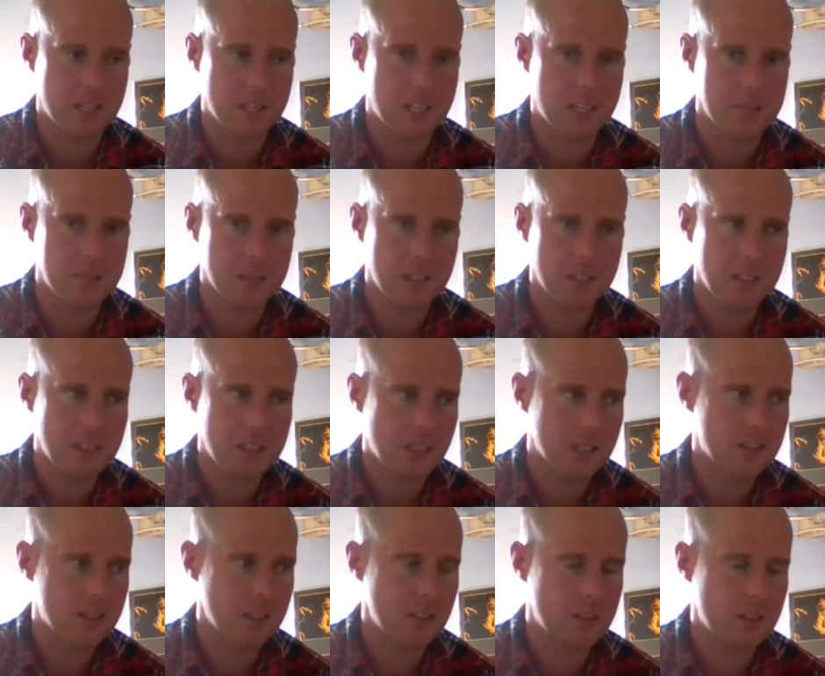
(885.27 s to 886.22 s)
I
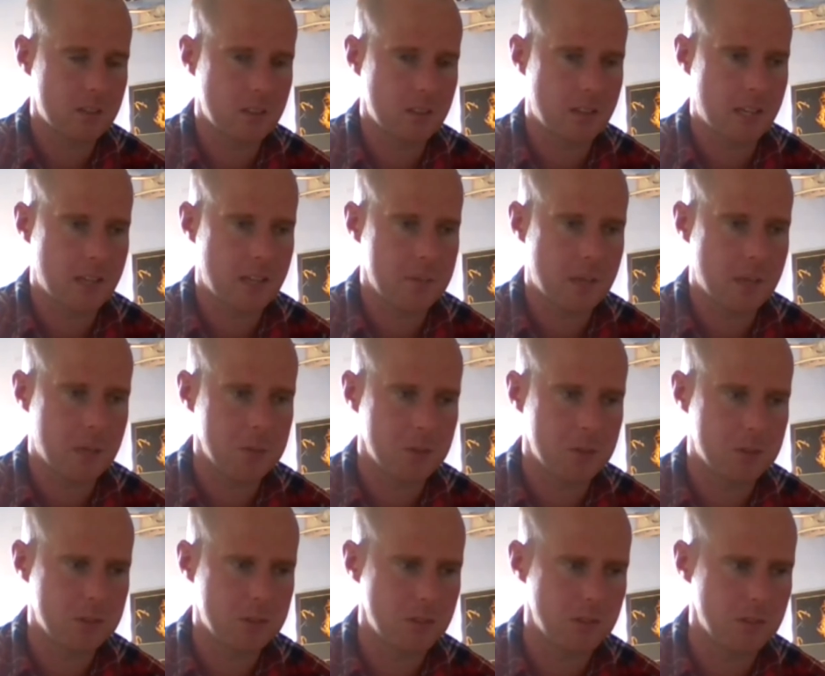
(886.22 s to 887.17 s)
think I
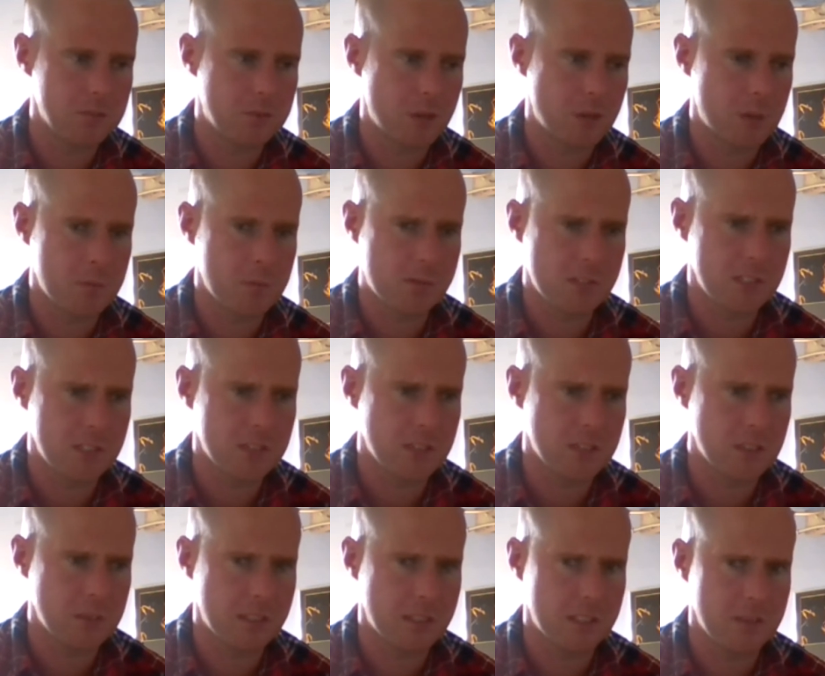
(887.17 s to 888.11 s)
was informed
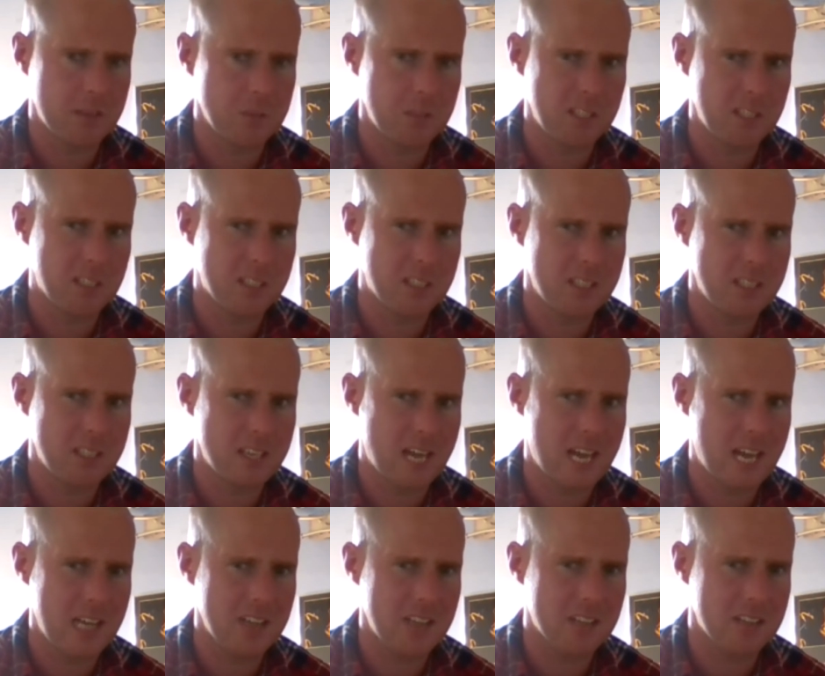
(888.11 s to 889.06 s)
recently we're in week
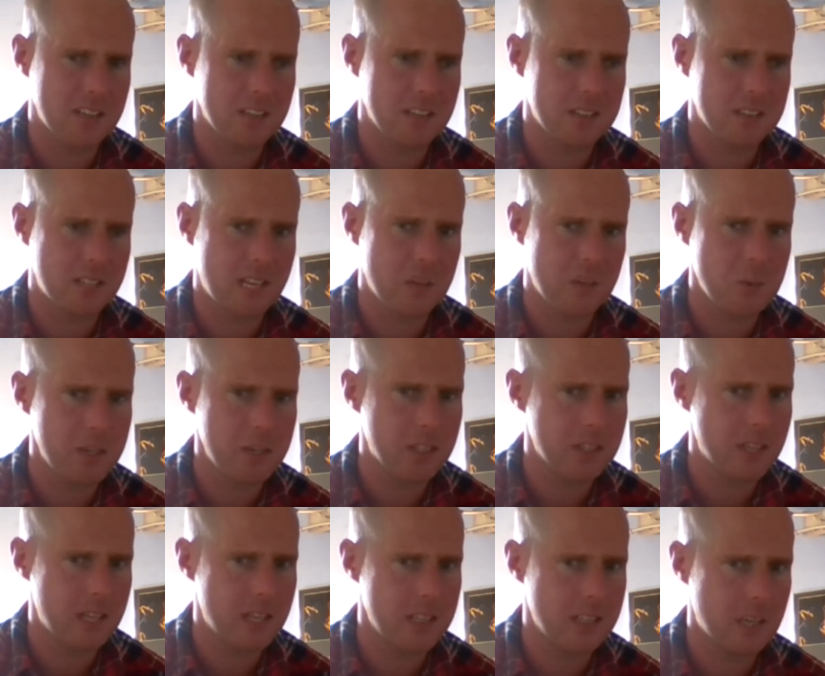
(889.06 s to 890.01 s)
9. I think the start of week
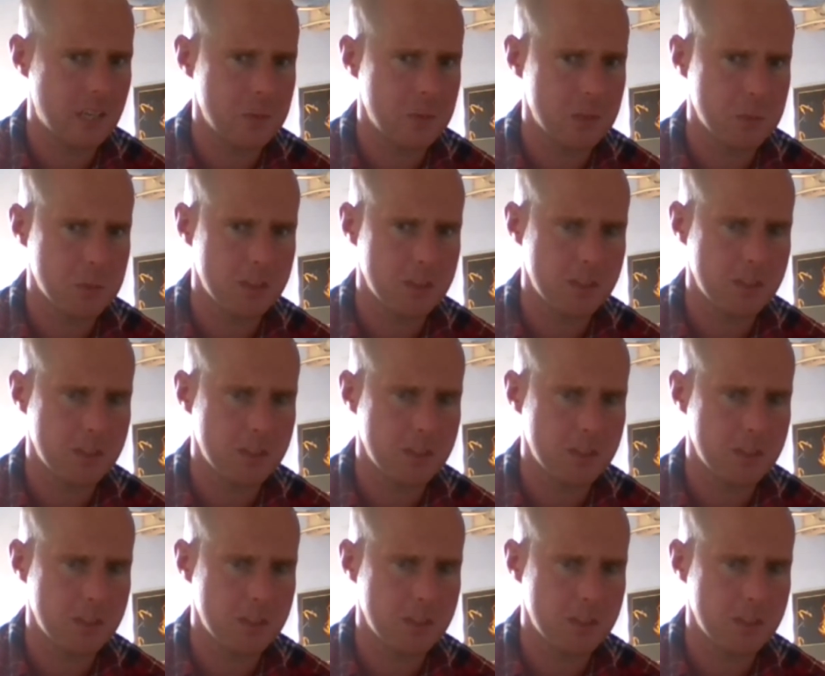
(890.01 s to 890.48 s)
9 now is week.